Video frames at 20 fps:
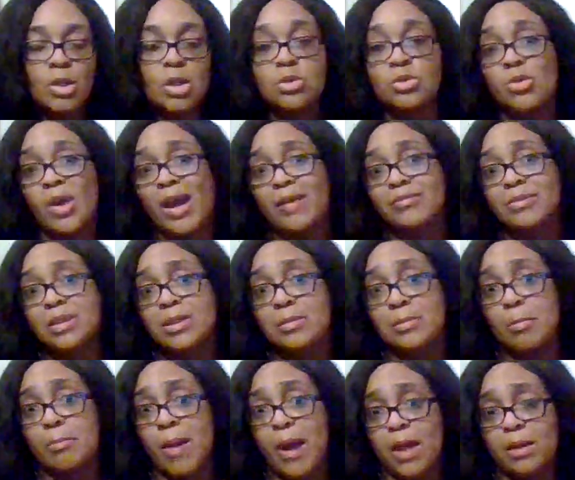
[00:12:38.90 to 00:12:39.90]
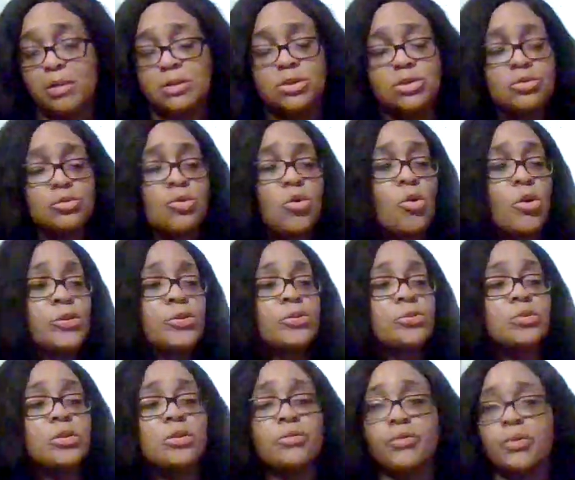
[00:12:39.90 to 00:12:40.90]
you have to keep balance. You're going
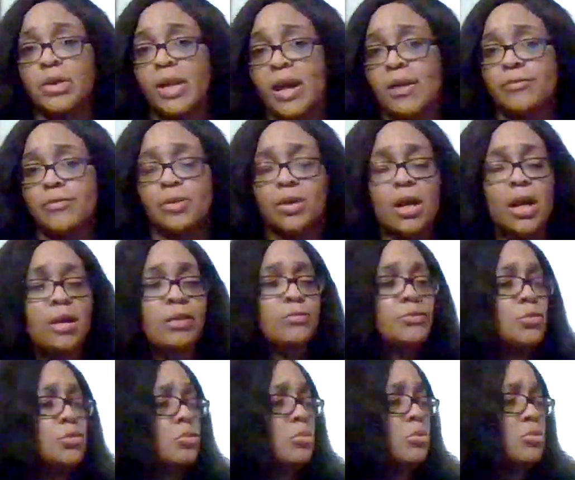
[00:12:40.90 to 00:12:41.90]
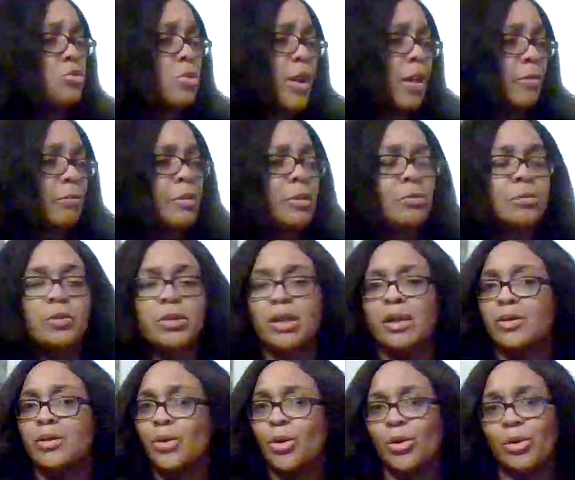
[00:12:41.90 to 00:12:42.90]
through different life in life. You you have people
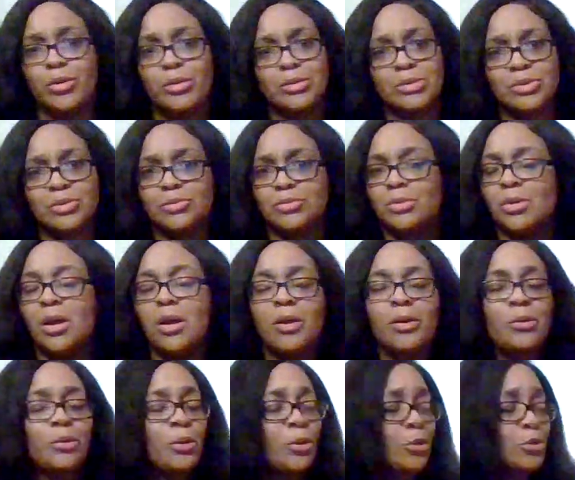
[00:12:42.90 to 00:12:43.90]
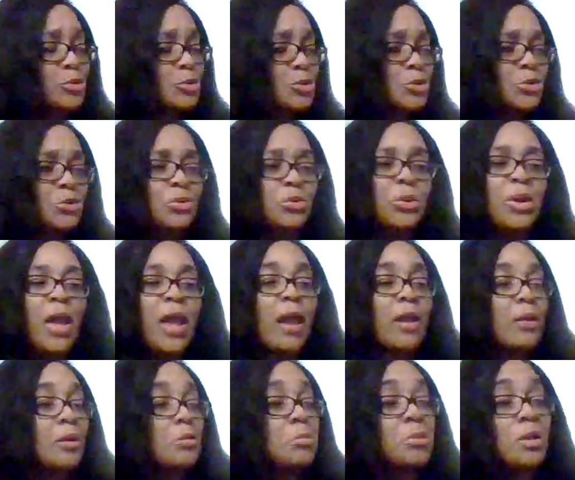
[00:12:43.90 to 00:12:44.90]
that encourage you, nurture you,
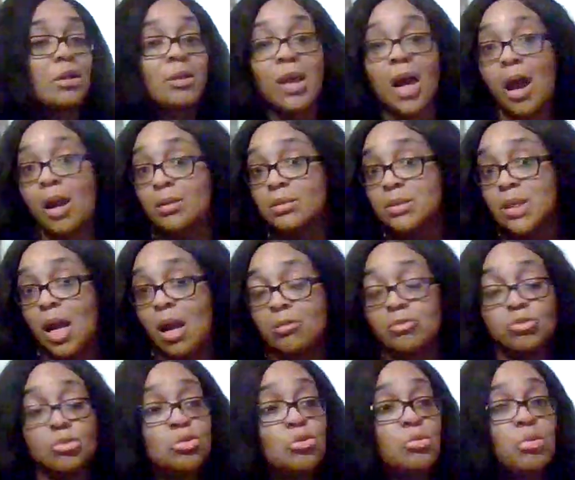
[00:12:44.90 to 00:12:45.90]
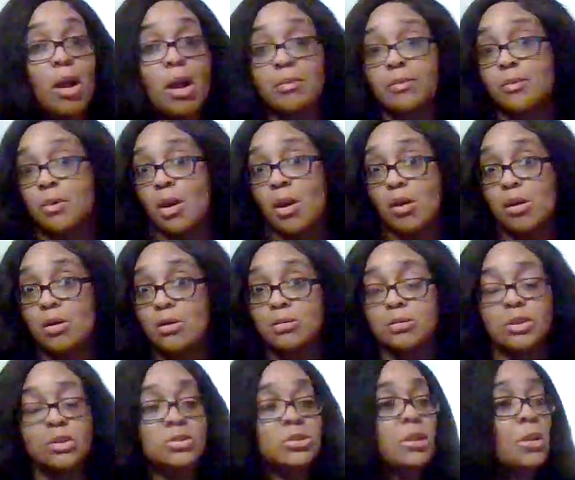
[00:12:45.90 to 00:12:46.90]
and there will be a lot of times where you probably
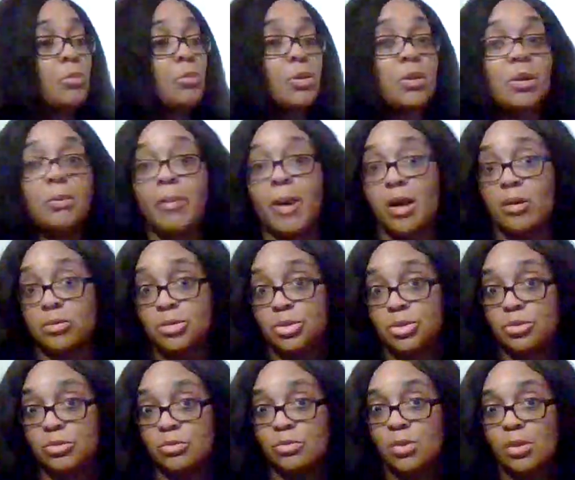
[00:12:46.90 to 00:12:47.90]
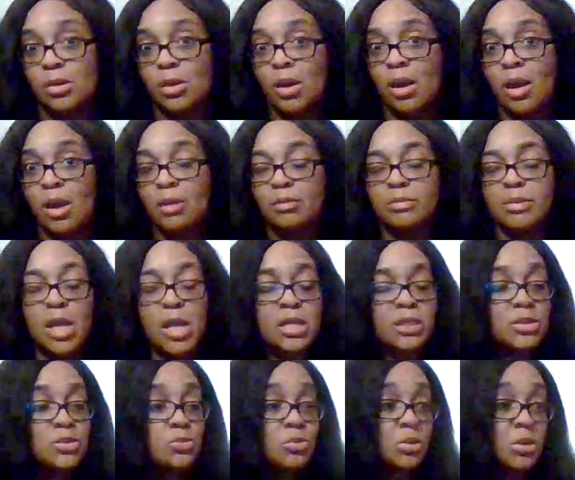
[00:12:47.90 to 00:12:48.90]
heard there's something about you that
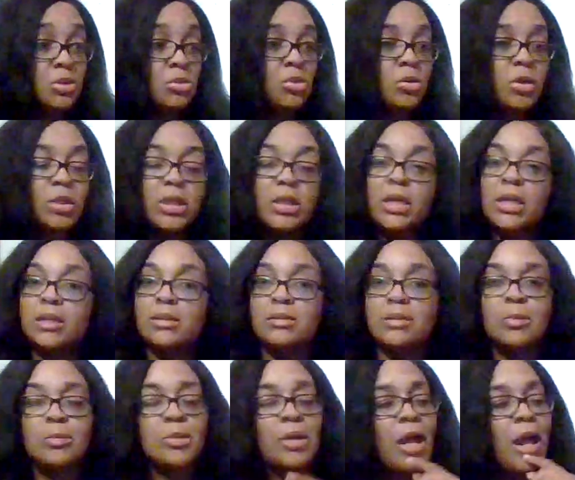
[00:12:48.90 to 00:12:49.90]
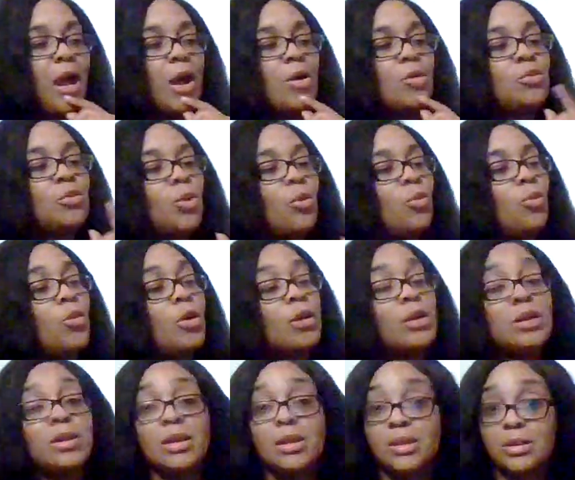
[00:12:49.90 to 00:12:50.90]
is really going to hit, and you're like, I don't know what
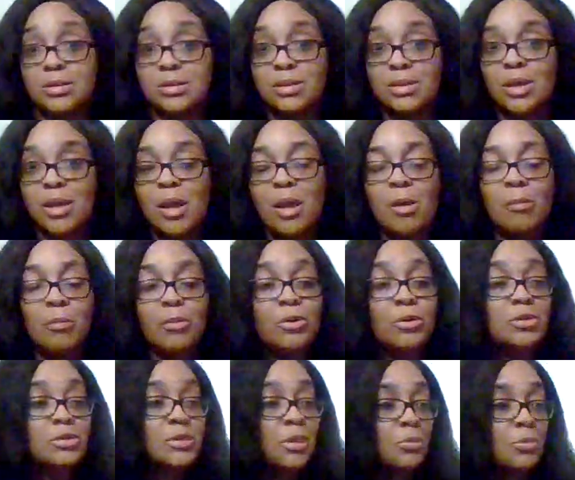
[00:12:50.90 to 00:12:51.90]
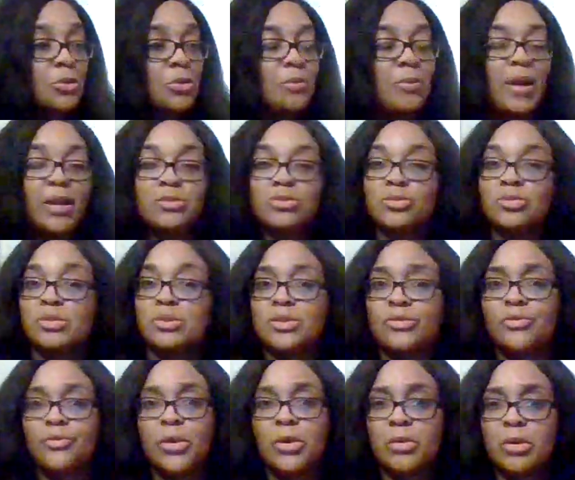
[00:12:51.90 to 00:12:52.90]
it is, but there's something about you
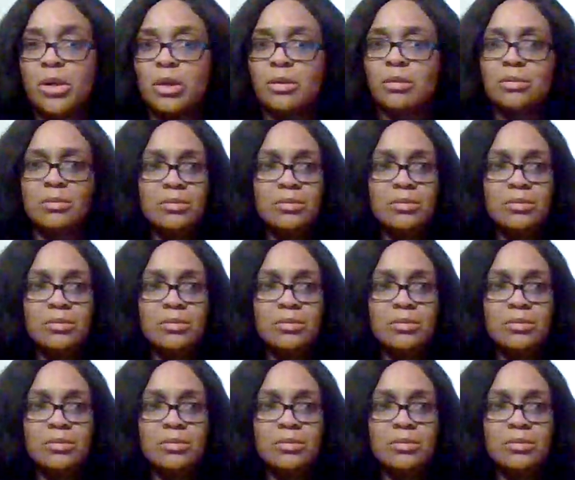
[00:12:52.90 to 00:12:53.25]
that's very